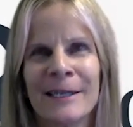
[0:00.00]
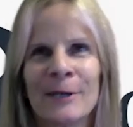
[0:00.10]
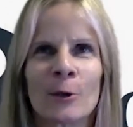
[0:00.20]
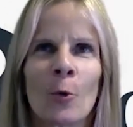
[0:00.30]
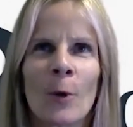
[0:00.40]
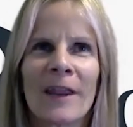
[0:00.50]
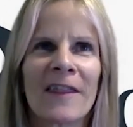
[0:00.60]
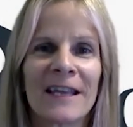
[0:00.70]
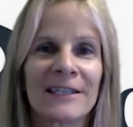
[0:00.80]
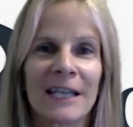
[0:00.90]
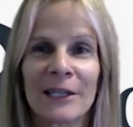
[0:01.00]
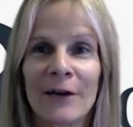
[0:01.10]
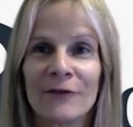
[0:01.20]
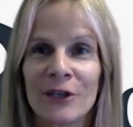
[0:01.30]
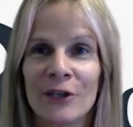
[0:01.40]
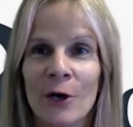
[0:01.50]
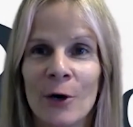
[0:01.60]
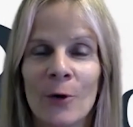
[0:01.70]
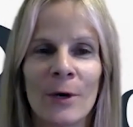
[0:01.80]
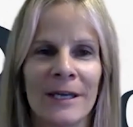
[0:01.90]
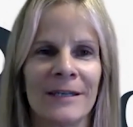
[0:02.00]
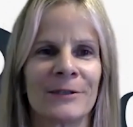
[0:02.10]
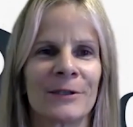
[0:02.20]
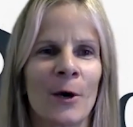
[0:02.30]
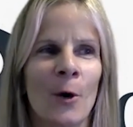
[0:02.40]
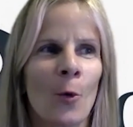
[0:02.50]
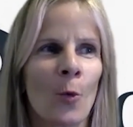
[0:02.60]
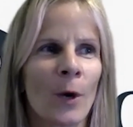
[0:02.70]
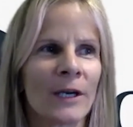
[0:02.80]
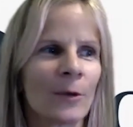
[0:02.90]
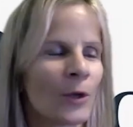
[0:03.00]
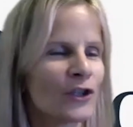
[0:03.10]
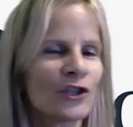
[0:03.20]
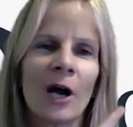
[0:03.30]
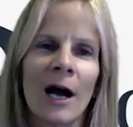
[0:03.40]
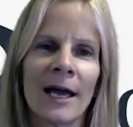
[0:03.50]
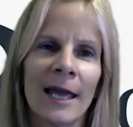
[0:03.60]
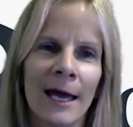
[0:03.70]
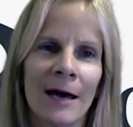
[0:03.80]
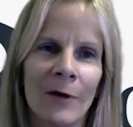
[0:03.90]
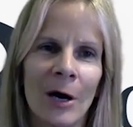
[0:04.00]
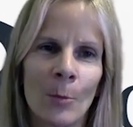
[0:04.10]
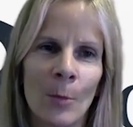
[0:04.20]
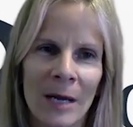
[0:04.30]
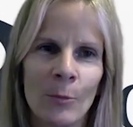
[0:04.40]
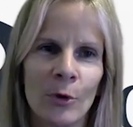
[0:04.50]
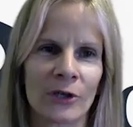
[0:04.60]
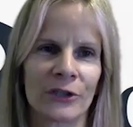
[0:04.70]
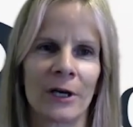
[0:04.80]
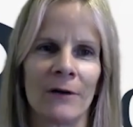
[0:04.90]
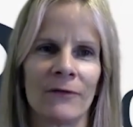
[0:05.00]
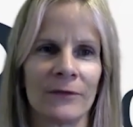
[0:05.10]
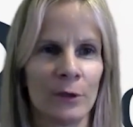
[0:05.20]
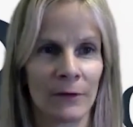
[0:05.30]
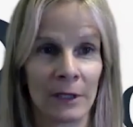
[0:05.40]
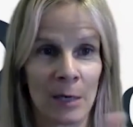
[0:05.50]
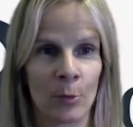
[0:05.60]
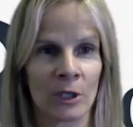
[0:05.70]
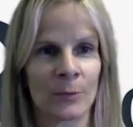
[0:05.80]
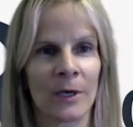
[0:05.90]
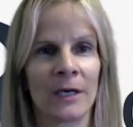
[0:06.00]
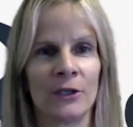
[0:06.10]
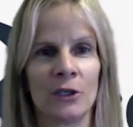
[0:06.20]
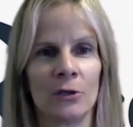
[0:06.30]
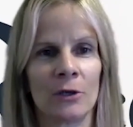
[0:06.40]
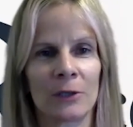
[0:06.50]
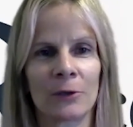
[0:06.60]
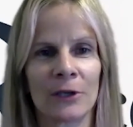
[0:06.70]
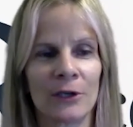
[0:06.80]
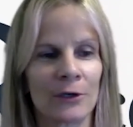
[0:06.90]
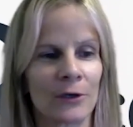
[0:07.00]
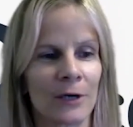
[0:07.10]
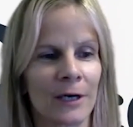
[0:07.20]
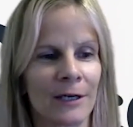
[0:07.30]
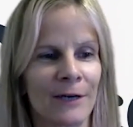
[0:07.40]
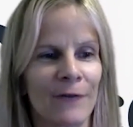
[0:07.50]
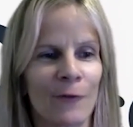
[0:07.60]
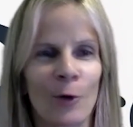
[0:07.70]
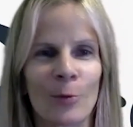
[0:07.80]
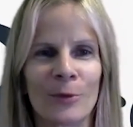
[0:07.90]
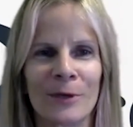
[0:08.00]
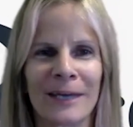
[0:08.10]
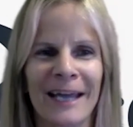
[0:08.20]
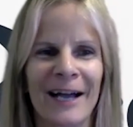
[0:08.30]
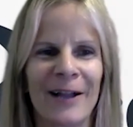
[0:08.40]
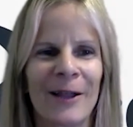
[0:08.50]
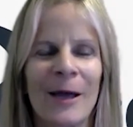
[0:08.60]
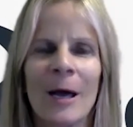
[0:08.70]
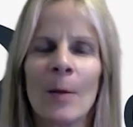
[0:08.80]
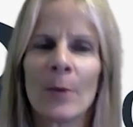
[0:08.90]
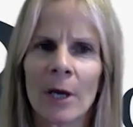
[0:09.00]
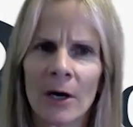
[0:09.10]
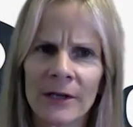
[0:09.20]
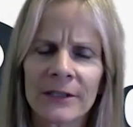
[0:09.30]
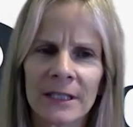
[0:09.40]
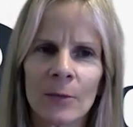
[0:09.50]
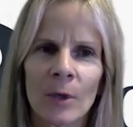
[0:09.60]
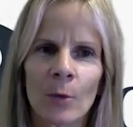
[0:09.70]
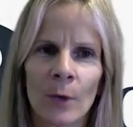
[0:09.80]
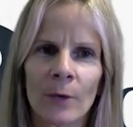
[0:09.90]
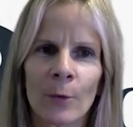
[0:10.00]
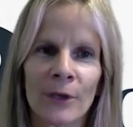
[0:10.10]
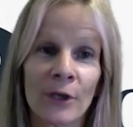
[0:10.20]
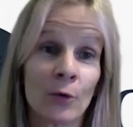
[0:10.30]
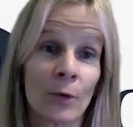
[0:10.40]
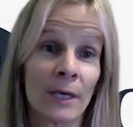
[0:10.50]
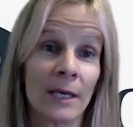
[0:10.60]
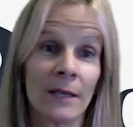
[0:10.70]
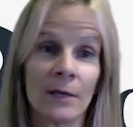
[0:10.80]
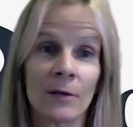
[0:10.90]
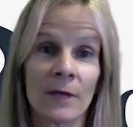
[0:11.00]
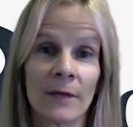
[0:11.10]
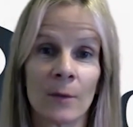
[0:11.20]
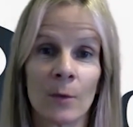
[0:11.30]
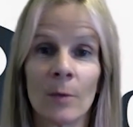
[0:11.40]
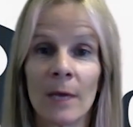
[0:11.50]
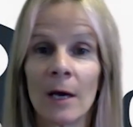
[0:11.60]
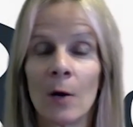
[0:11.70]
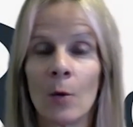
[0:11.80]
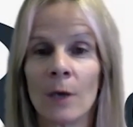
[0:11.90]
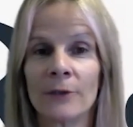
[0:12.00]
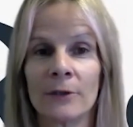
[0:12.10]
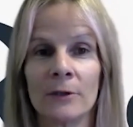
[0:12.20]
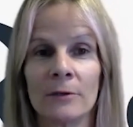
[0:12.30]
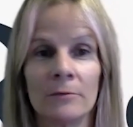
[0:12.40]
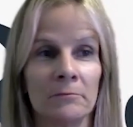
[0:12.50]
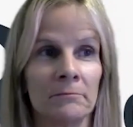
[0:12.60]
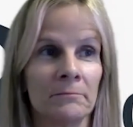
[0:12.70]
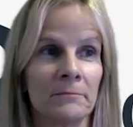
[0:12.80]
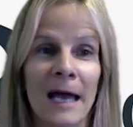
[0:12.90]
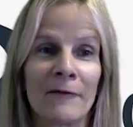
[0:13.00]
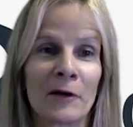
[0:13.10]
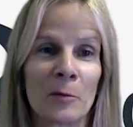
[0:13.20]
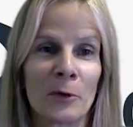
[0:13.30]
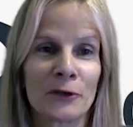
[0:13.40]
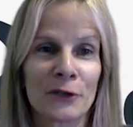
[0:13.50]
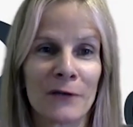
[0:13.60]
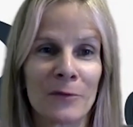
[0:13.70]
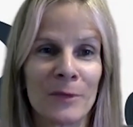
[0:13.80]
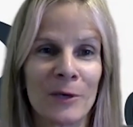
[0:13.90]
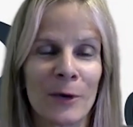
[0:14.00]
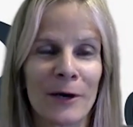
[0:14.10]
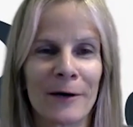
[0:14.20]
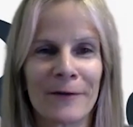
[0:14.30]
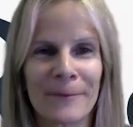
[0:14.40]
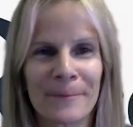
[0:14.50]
So one of the things I love to know is what should I have on my bookshelf? You have a lot of books behind you. Clearly you're a informed gal, but honestly, what are you reading that you think that we may all want to have on our bookshelf and be aware of?